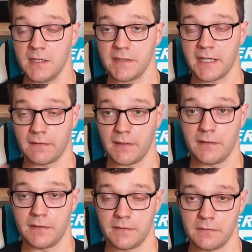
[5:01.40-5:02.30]

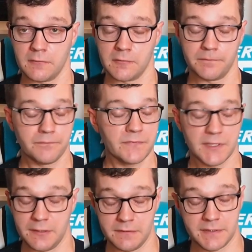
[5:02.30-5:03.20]
download or
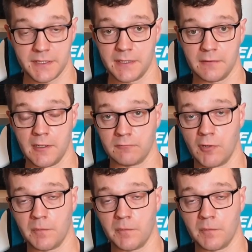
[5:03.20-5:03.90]
use a ROM